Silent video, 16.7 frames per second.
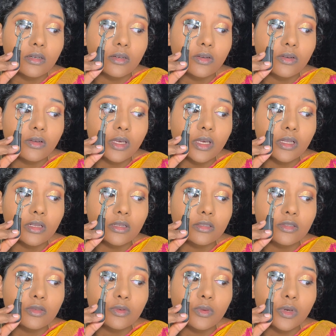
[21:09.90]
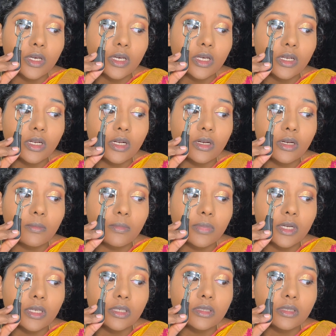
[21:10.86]
look elsewhere and
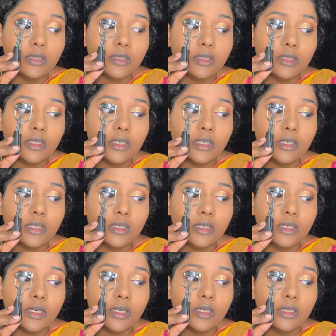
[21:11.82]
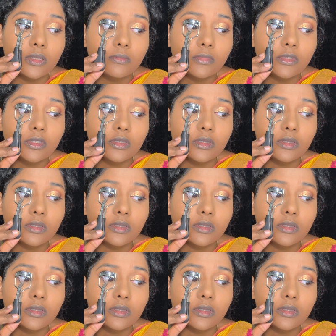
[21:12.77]
press it 10 times.